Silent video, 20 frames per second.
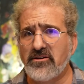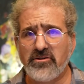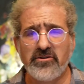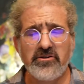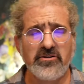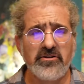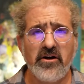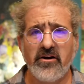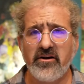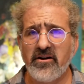
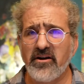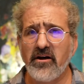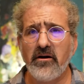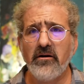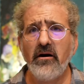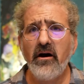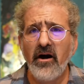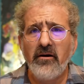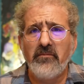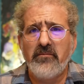star to go,
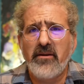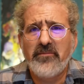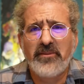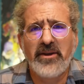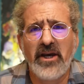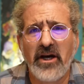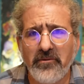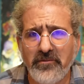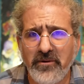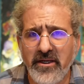oh, maybe
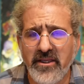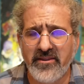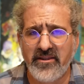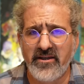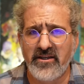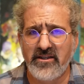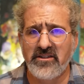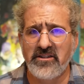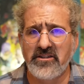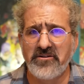I'll read
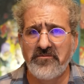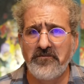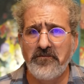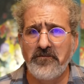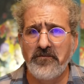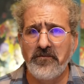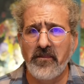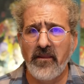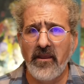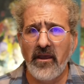this.
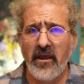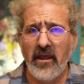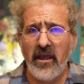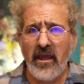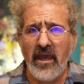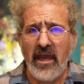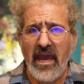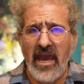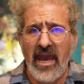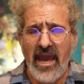
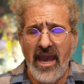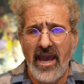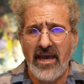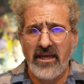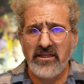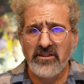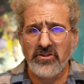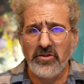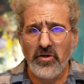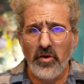
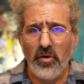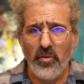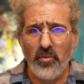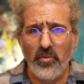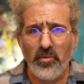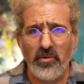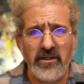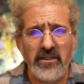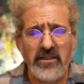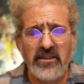And
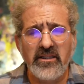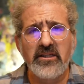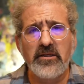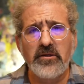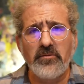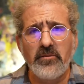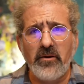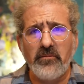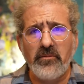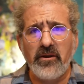really,
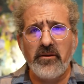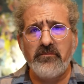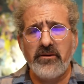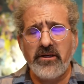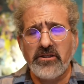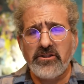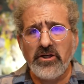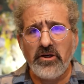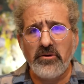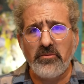when we
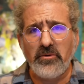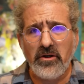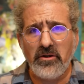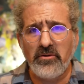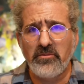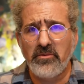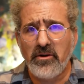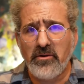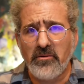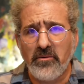pitch our work,
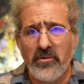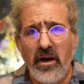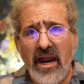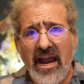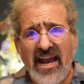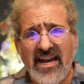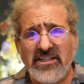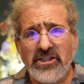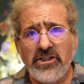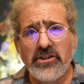we're
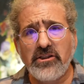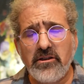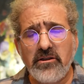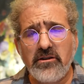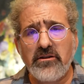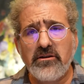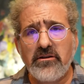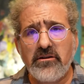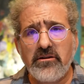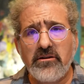
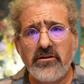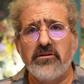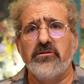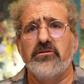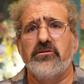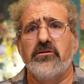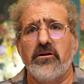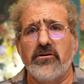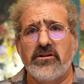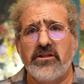actually
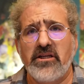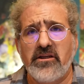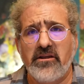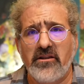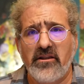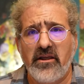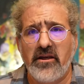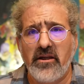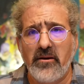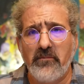
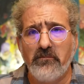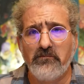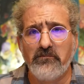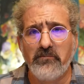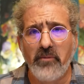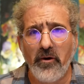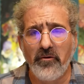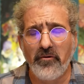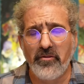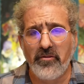articulating
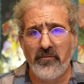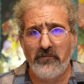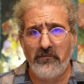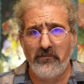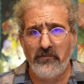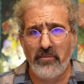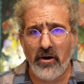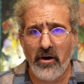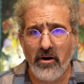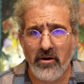both
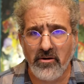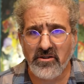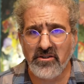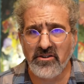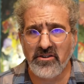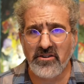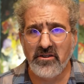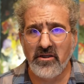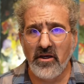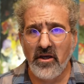parts.